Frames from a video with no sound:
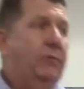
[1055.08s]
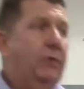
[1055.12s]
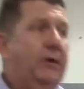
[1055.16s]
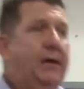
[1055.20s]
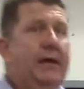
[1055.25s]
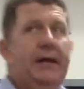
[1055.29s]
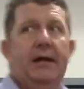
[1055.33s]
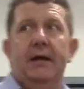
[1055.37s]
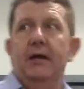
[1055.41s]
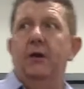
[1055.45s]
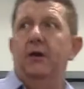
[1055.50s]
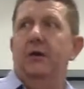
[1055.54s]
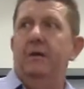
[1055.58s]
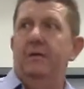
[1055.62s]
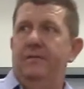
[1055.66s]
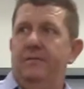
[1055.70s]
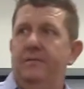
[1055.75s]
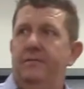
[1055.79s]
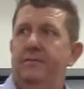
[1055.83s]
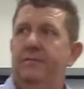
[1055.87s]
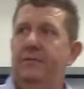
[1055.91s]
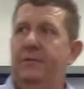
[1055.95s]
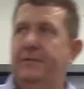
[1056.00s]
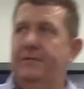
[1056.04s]
we get it a lot
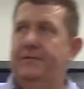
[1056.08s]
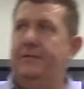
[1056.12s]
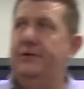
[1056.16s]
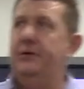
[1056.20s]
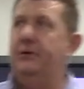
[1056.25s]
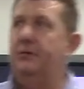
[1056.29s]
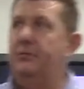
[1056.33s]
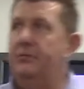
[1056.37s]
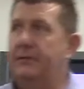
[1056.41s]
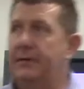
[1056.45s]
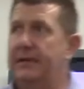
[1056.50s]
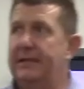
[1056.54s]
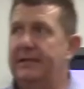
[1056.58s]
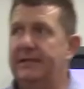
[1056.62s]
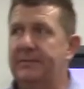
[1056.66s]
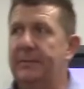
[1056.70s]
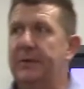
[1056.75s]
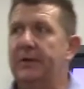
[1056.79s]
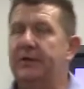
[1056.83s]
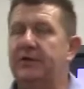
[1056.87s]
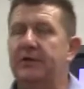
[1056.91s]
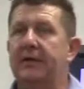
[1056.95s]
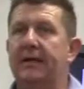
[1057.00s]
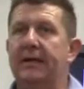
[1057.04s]
with children,
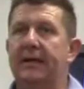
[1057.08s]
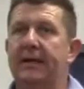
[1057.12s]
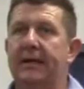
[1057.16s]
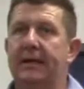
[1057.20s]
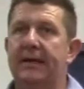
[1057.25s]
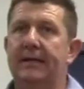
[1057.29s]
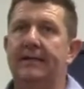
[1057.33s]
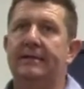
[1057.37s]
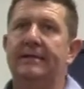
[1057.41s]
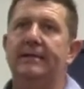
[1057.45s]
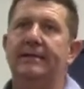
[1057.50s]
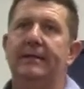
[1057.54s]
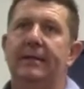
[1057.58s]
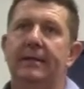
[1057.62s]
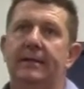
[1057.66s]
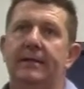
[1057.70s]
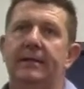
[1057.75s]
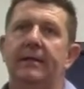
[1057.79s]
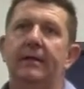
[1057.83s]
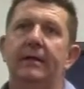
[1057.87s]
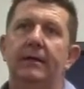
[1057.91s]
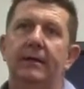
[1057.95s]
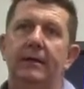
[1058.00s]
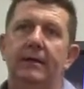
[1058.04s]
especially kids that
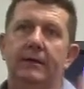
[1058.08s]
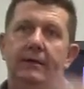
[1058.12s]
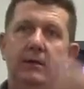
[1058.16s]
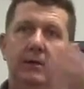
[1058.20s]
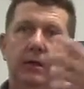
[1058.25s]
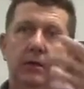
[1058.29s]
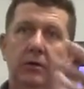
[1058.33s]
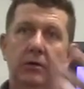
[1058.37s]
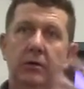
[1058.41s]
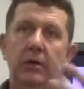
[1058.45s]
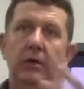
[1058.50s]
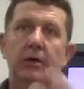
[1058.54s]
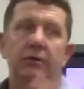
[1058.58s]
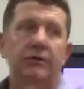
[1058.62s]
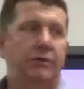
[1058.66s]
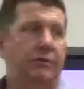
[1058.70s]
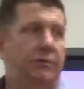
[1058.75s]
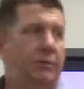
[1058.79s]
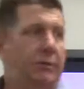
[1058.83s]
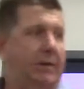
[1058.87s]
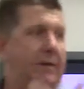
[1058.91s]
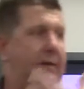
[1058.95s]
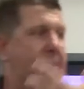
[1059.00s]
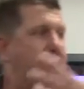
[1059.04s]

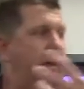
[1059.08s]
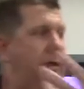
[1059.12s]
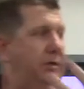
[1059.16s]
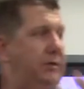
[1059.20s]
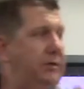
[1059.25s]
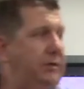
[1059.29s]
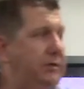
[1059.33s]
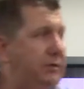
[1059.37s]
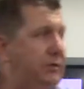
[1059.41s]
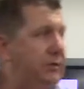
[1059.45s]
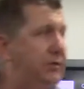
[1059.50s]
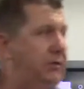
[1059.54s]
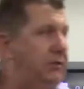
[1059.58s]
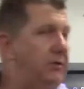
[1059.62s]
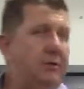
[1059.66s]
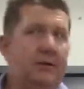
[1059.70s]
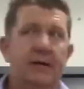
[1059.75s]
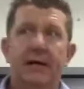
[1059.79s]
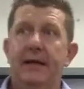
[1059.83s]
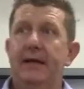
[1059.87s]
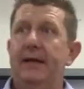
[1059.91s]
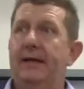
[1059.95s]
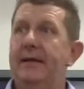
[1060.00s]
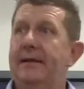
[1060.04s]
when they go to school,
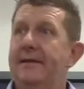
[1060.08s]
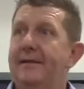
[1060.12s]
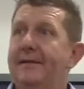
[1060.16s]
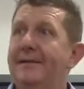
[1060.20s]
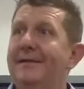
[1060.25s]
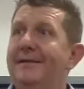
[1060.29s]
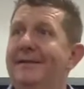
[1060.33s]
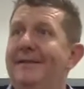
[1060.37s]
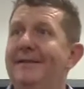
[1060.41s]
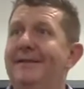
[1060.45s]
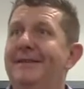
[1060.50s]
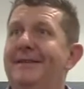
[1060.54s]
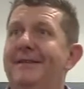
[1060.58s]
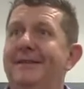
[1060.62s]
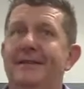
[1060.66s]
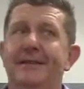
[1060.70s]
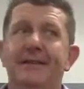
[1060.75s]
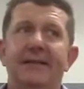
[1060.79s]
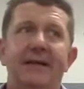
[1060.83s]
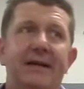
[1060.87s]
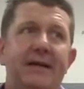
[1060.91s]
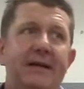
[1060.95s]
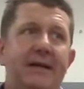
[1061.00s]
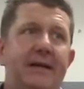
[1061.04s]
they
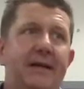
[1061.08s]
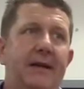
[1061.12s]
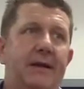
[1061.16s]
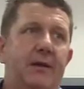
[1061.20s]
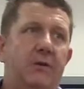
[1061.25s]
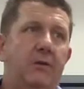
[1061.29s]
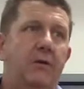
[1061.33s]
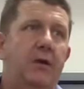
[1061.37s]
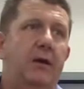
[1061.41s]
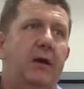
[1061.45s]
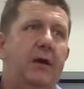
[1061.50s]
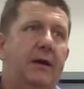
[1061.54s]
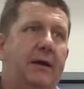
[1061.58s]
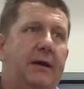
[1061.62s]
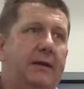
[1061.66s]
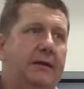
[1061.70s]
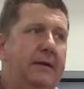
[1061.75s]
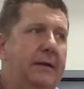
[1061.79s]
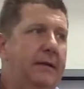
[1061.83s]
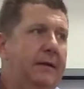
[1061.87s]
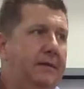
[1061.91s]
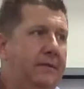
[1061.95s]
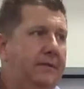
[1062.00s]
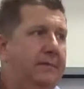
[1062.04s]
cry
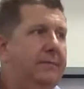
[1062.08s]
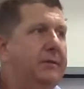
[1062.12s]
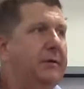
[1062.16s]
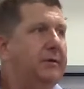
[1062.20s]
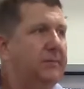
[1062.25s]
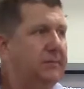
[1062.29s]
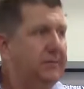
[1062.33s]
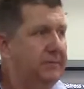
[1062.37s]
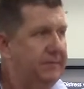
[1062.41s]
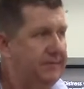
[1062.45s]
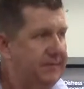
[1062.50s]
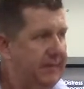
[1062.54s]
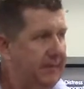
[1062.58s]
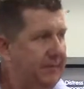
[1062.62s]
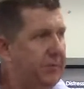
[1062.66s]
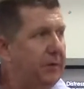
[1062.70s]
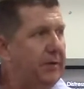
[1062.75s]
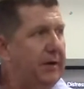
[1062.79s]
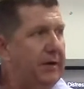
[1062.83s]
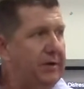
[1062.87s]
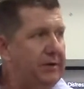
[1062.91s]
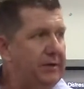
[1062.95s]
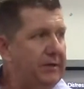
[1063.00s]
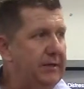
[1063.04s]
because of
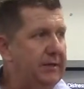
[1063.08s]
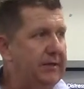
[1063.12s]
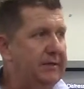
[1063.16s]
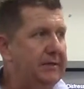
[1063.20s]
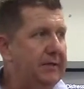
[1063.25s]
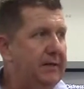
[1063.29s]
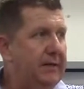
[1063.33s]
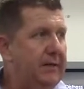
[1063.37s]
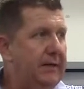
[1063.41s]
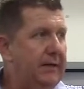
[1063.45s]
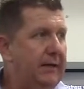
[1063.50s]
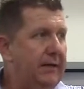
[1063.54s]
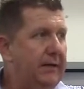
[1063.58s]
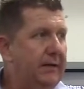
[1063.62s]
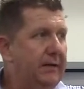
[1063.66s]
separation anxiety.